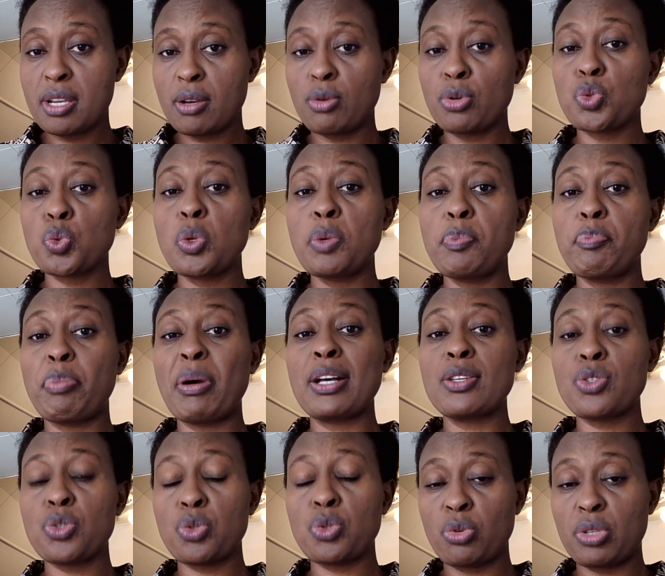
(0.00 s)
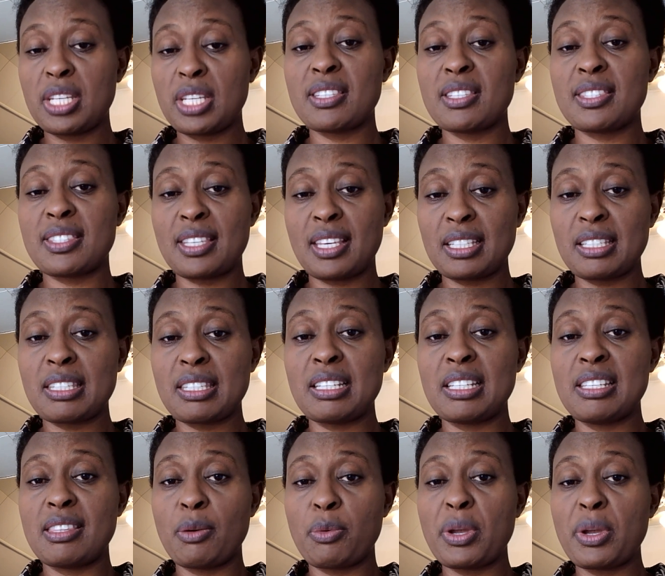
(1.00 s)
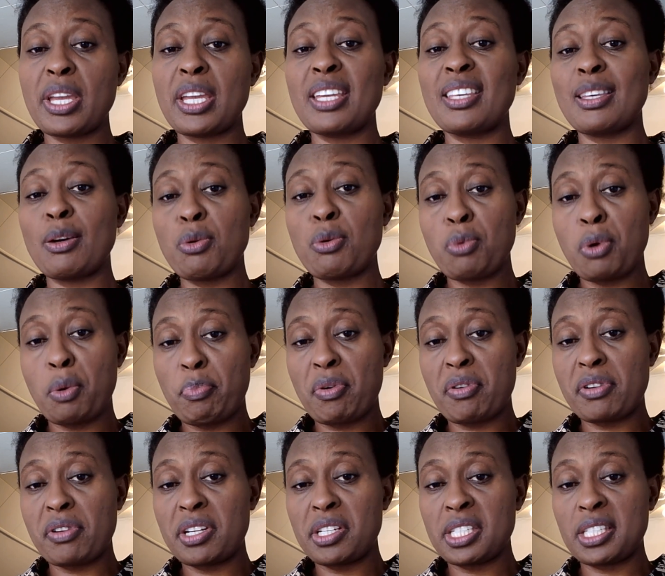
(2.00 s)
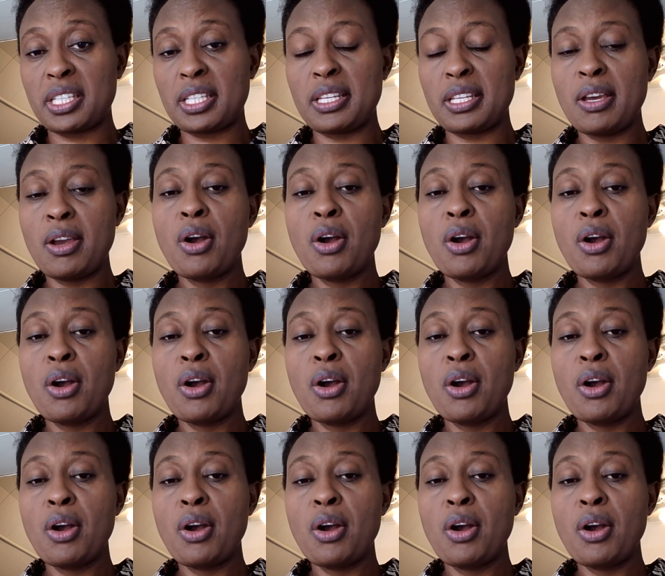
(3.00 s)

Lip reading: Because we pass on exactly the way either we were parented